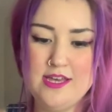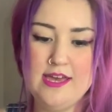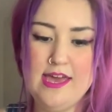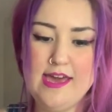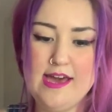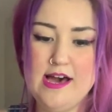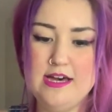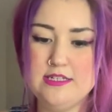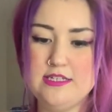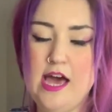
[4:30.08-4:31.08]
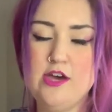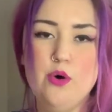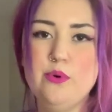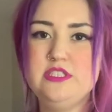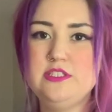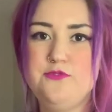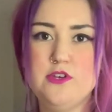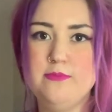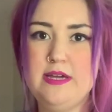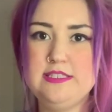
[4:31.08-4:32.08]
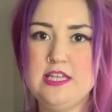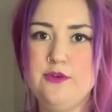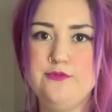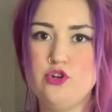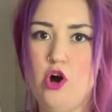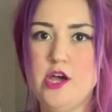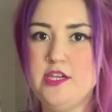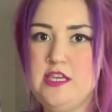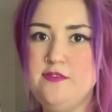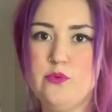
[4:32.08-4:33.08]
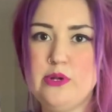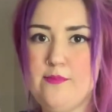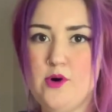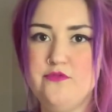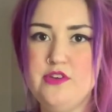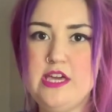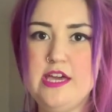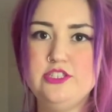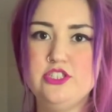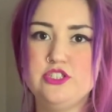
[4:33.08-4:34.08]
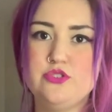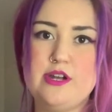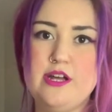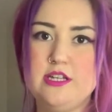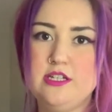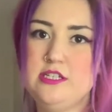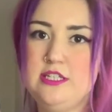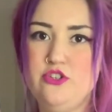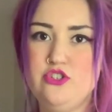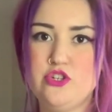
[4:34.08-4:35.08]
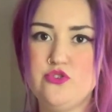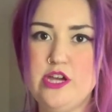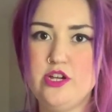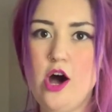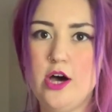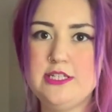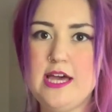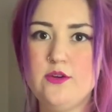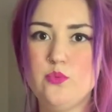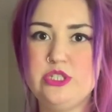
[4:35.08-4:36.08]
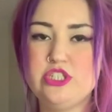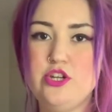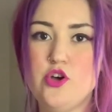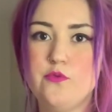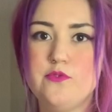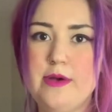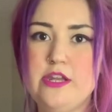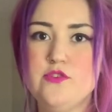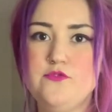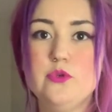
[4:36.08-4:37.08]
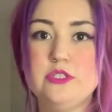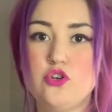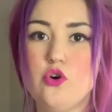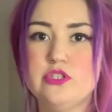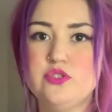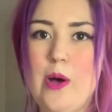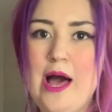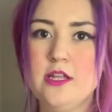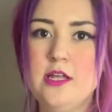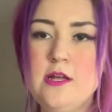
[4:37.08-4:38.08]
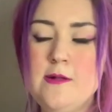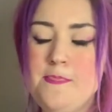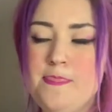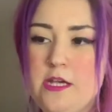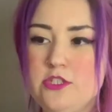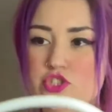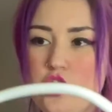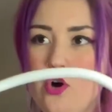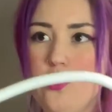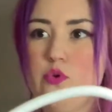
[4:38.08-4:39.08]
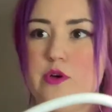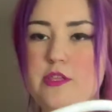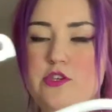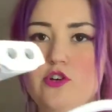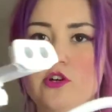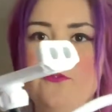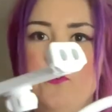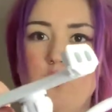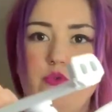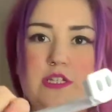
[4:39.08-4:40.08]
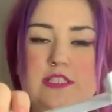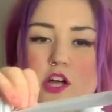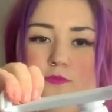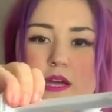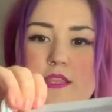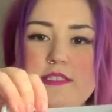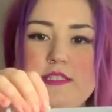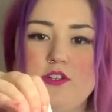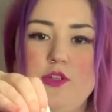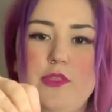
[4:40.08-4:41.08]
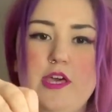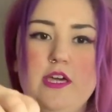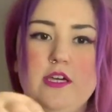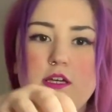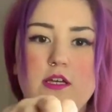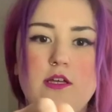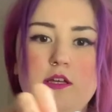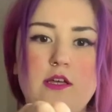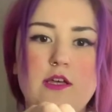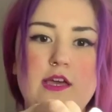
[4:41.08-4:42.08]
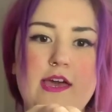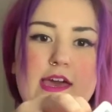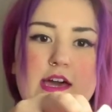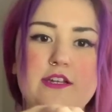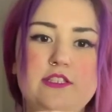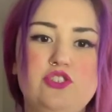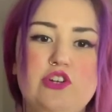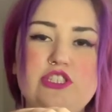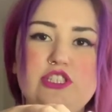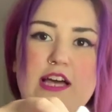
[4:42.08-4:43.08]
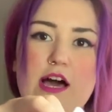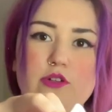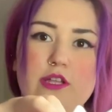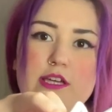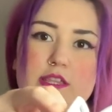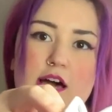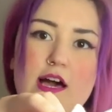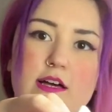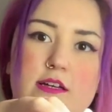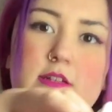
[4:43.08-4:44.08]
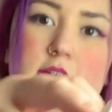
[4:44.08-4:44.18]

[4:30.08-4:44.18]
And I always film myself drawing even when I'm on vacation so that I can continue to create content, which I know for many of you is the goal as well. So your phone is held by this little thing and it stretches out like that.